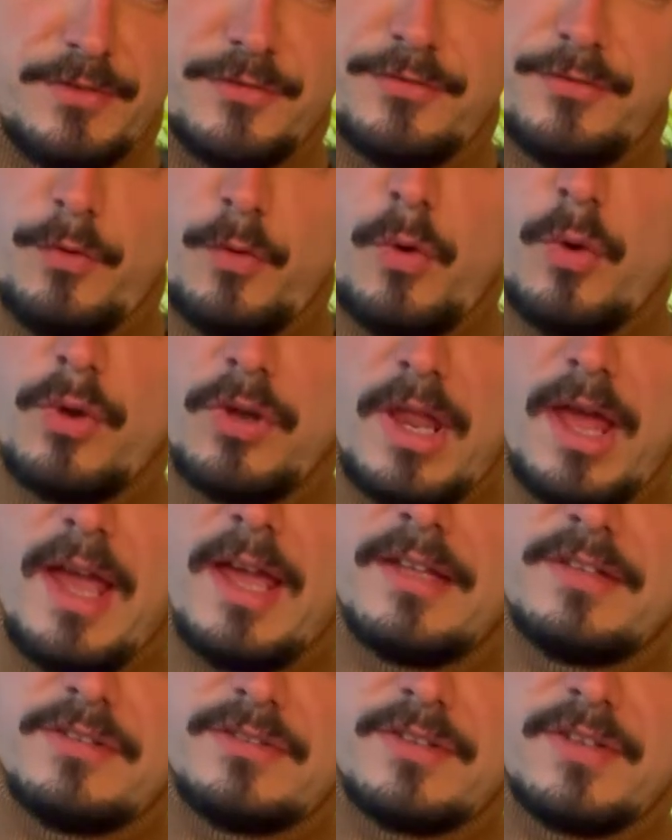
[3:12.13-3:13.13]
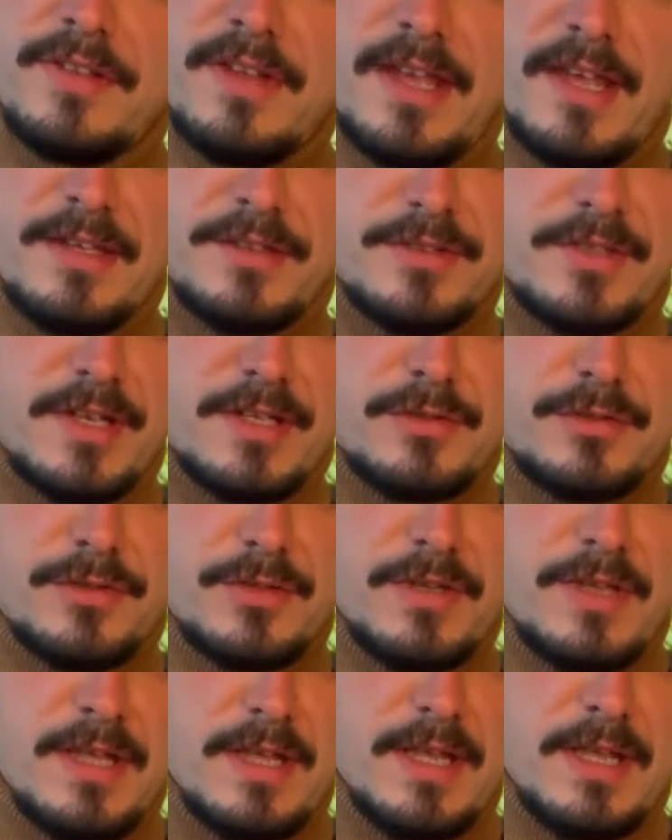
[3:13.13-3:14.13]
4 lines to the A
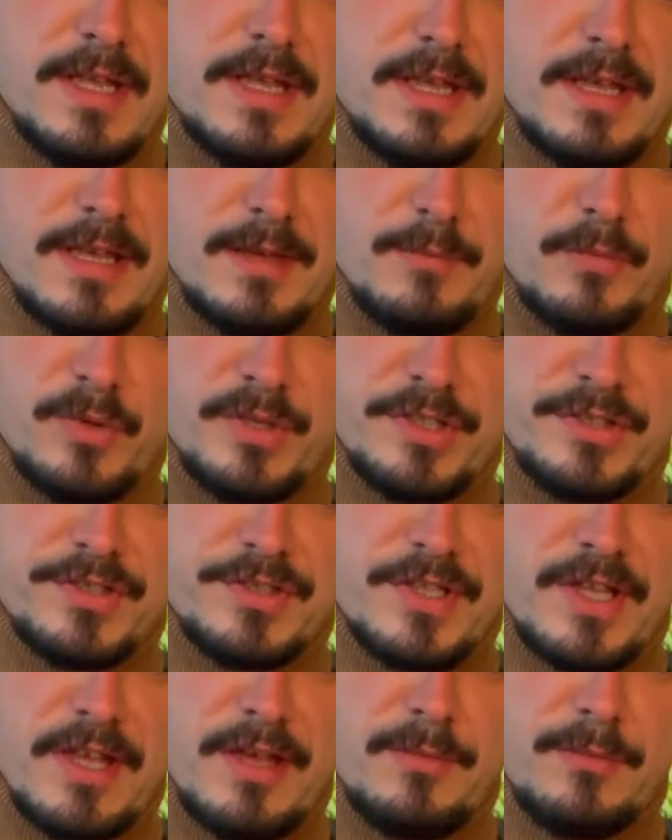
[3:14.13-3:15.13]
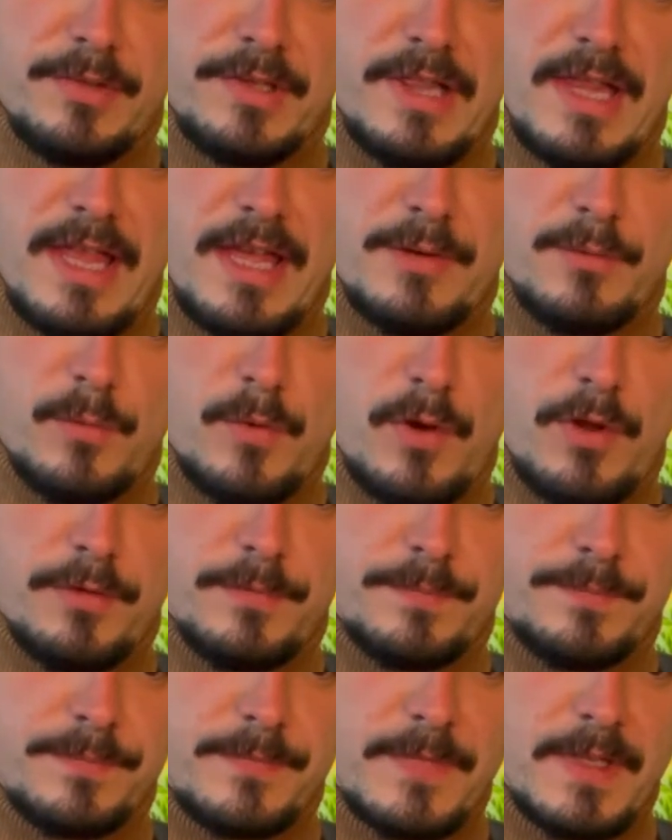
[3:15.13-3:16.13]
section, and we're going to start with line
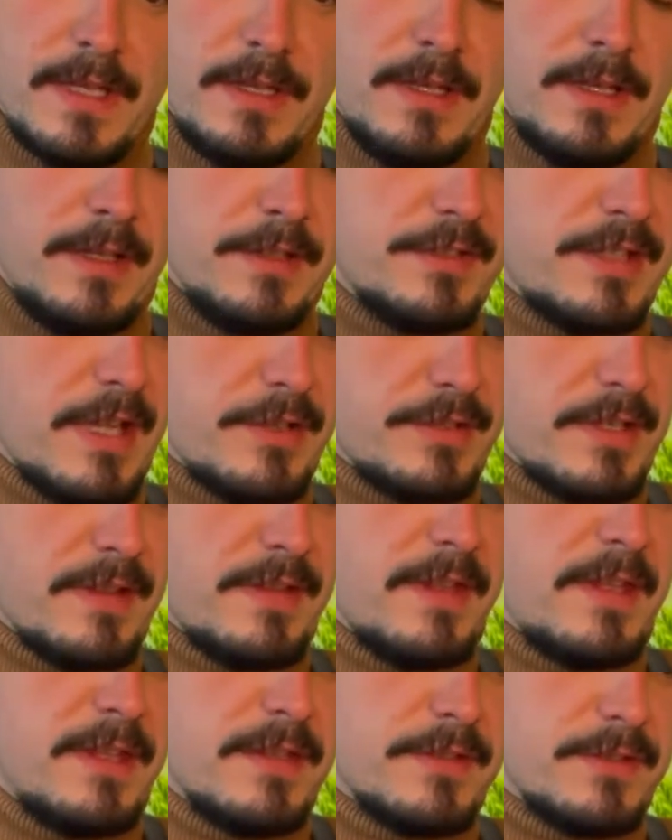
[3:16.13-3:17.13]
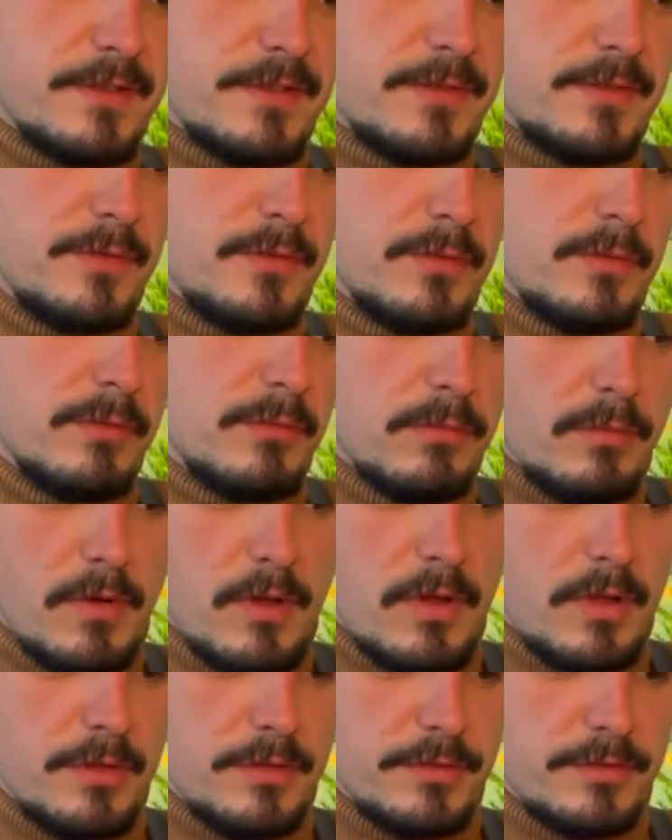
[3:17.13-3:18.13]
1. Sounds like this:
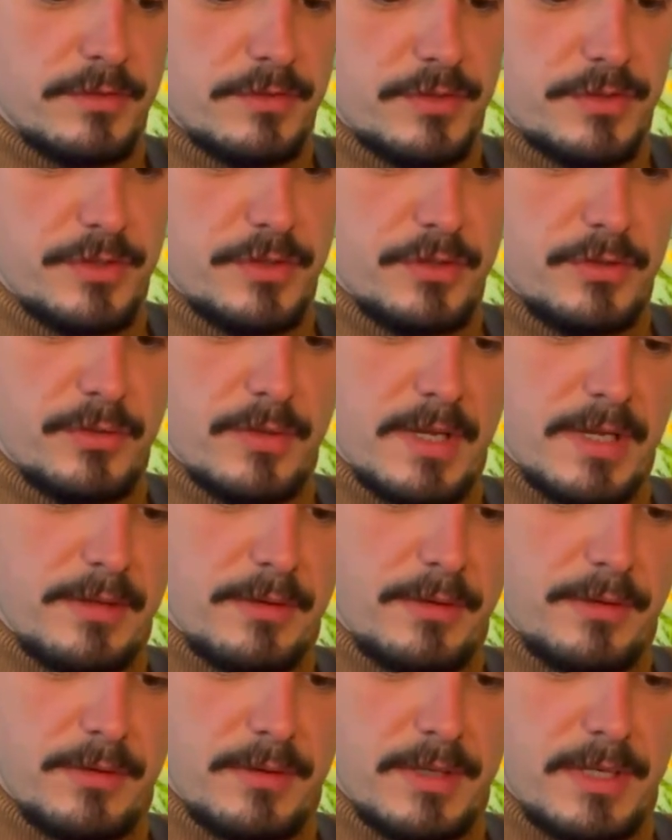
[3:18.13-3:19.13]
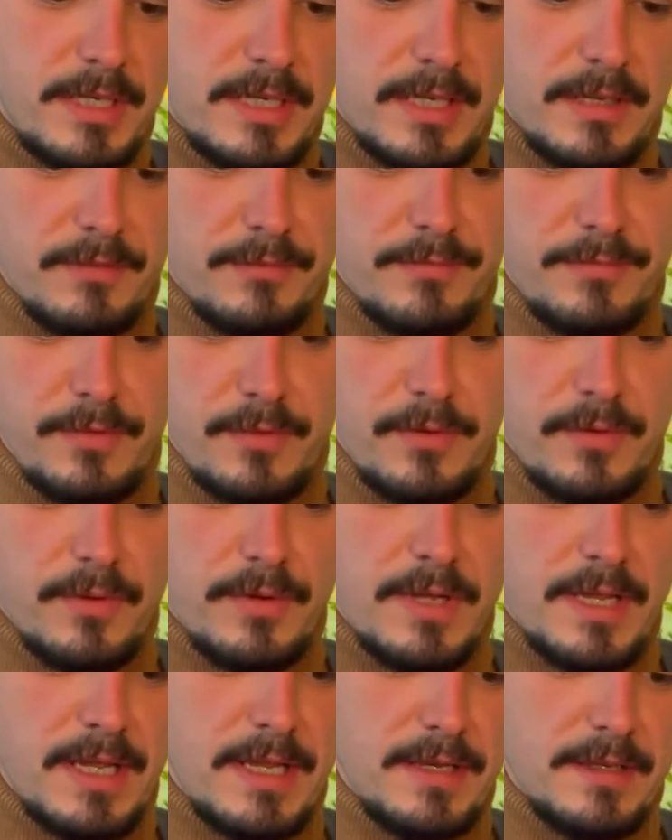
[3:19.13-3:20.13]
1, 2 and 3 and 4
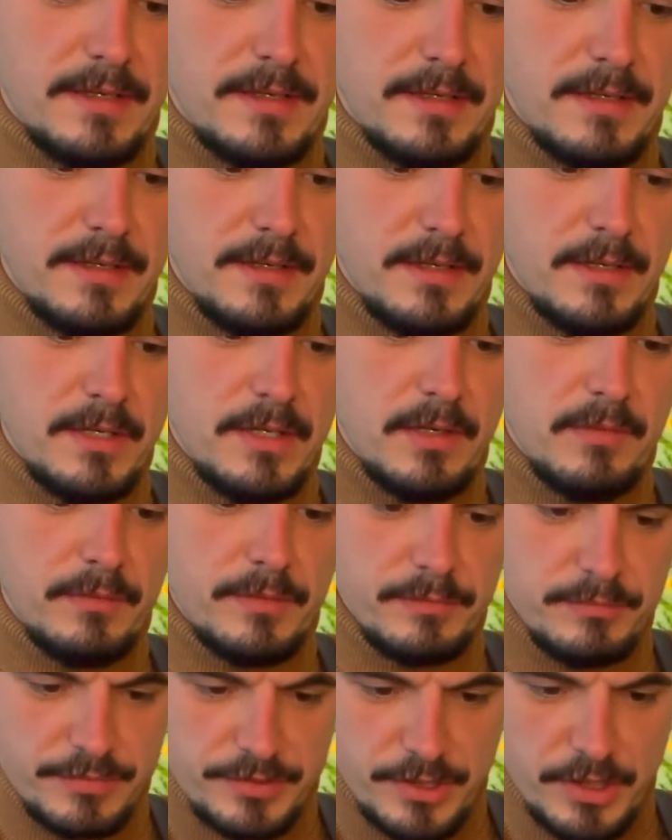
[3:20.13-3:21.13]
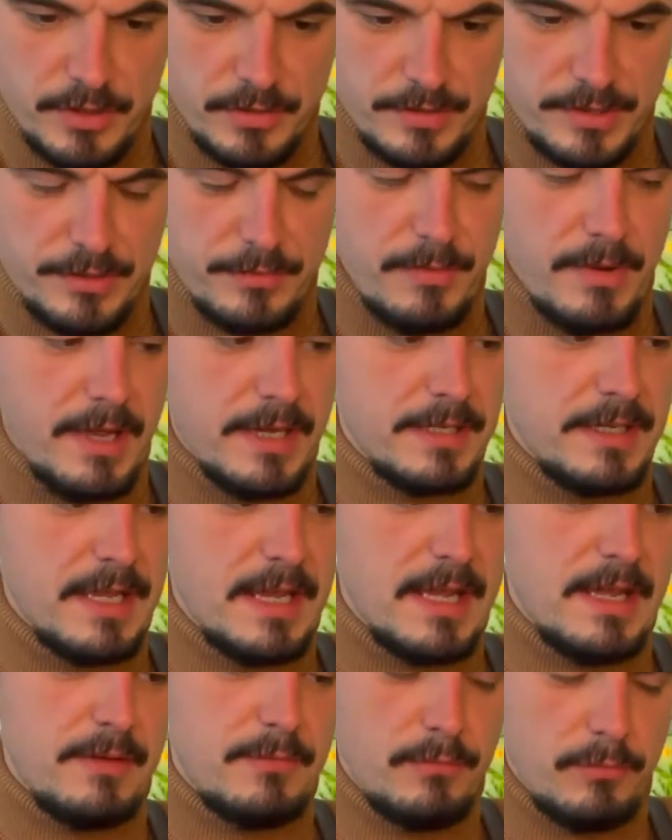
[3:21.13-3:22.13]
and. Slowed it right
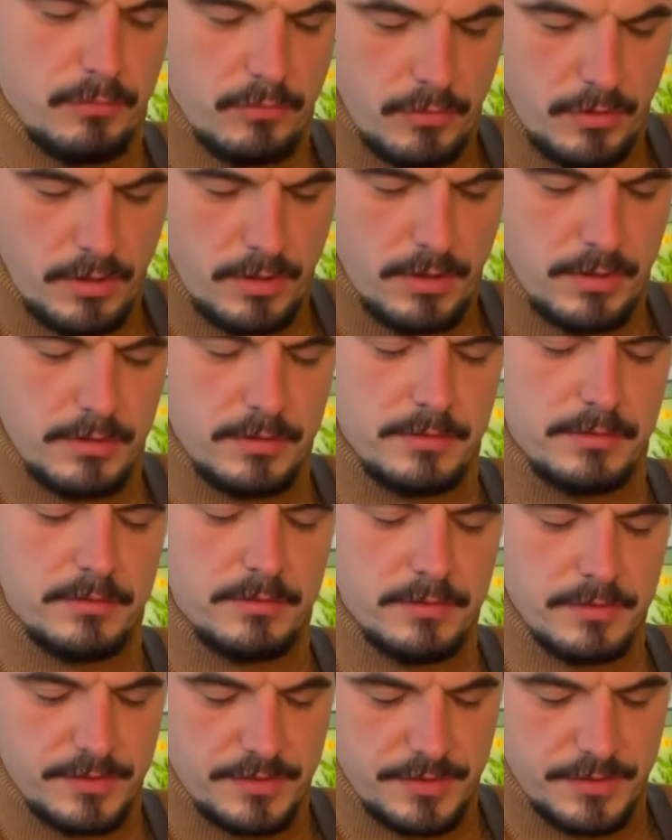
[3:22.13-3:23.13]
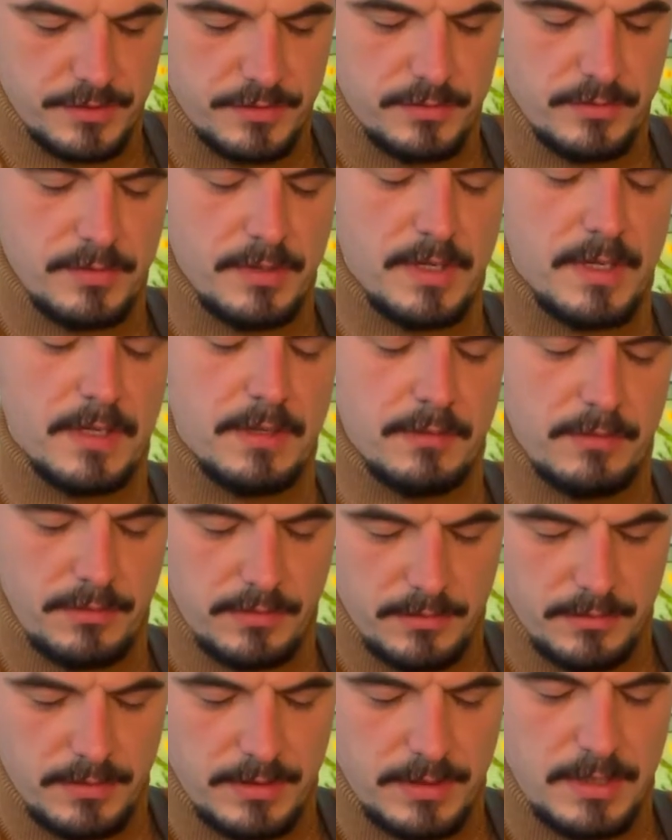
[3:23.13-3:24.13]
down: 1, 2 and
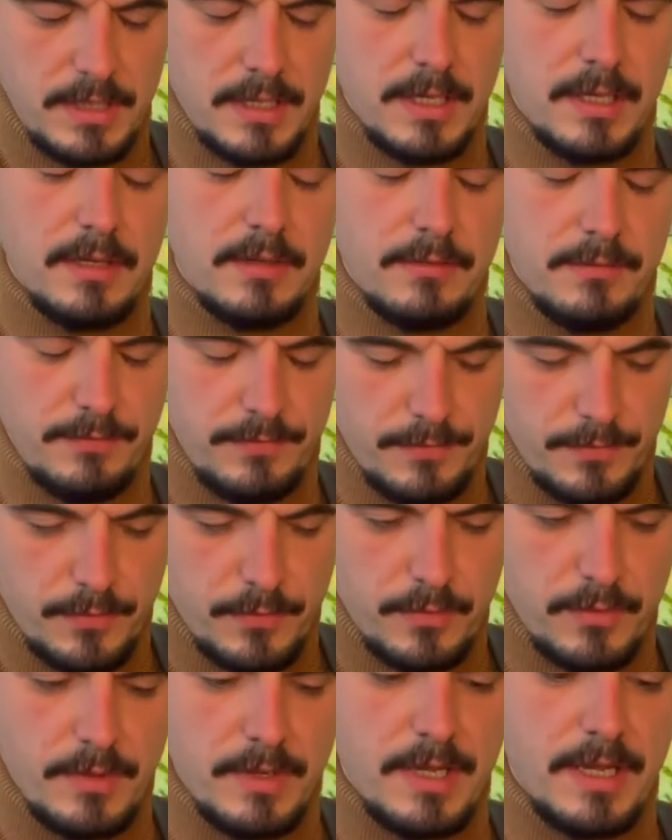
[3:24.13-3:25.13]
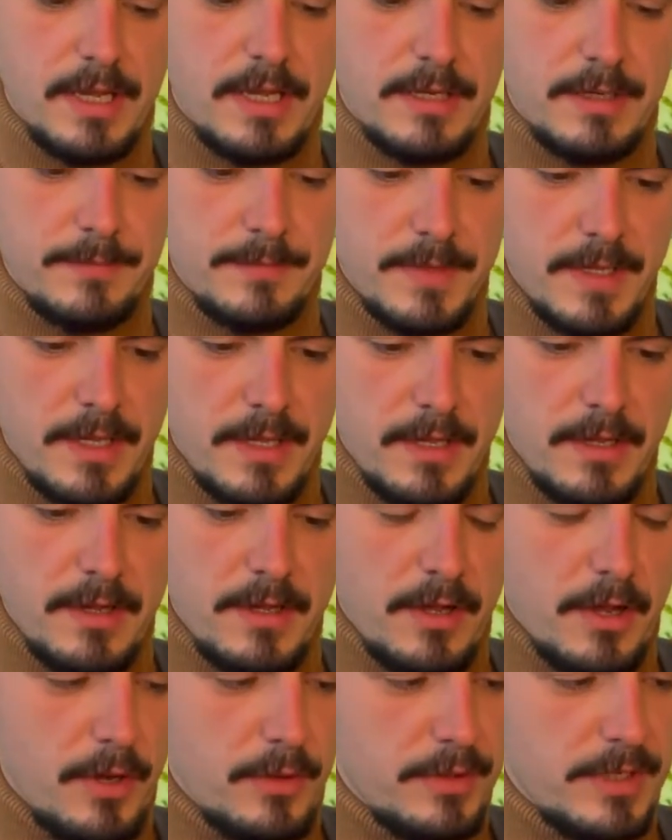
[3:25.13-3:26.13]
3 and 4
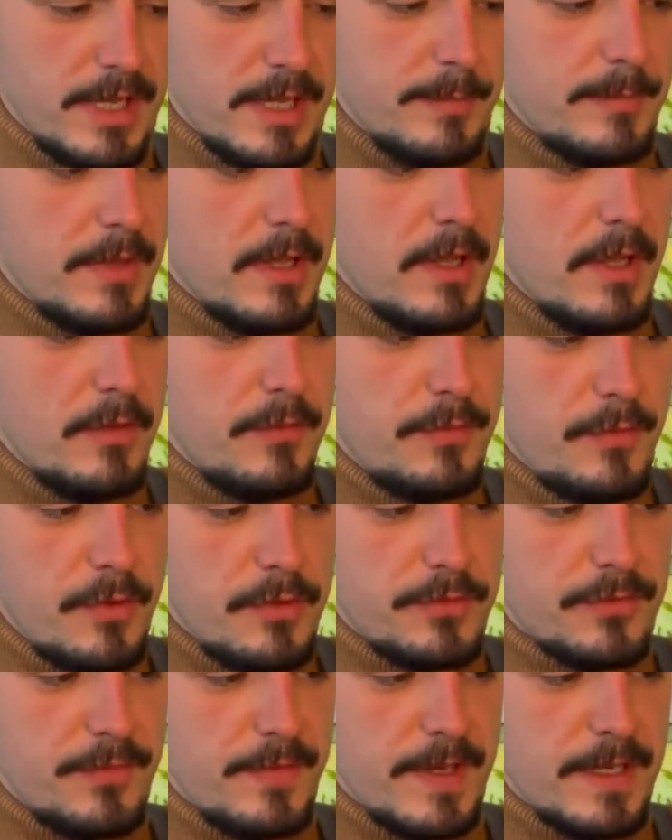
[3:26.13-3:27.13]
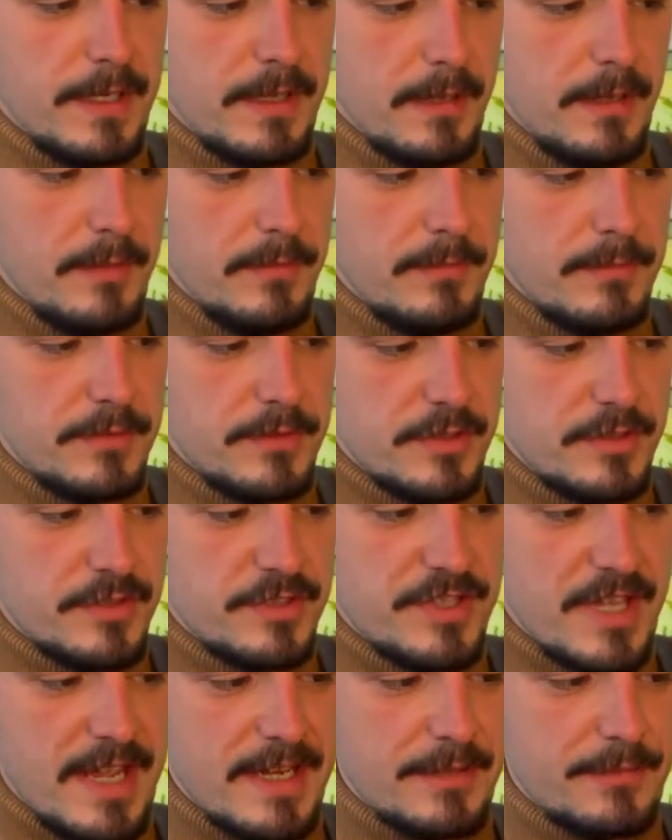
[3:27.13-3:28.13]
and. Okay, first finger to
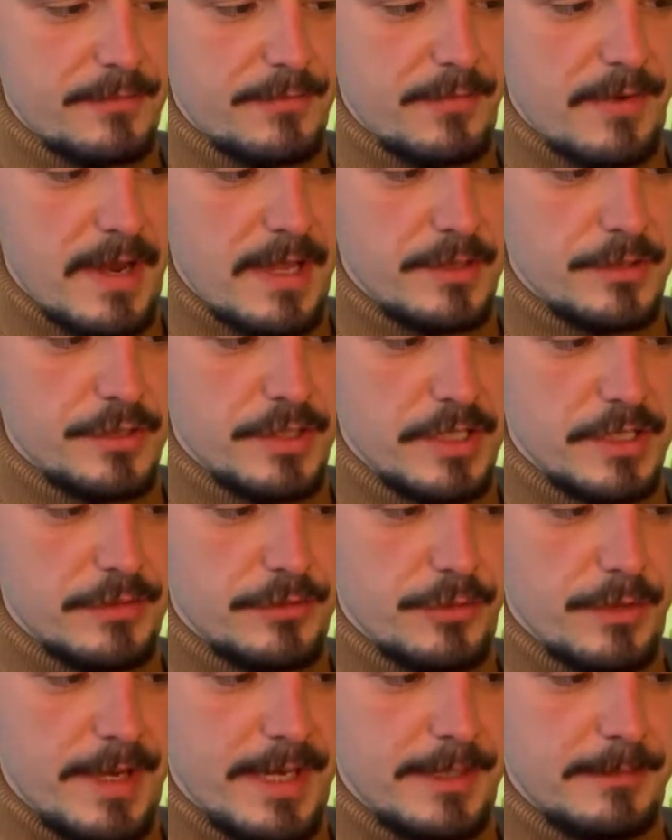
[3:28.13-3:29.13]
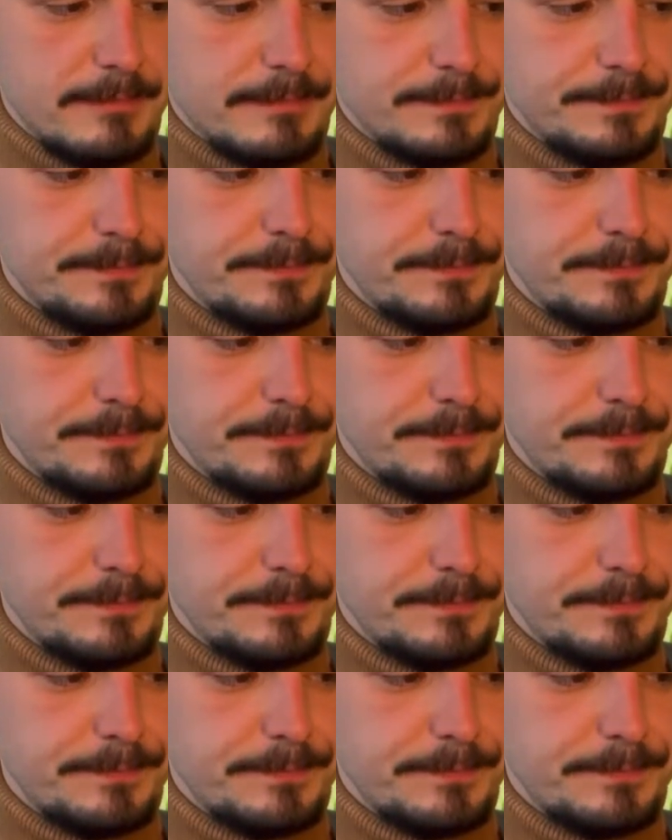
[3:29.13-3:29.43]
2nd fret G string.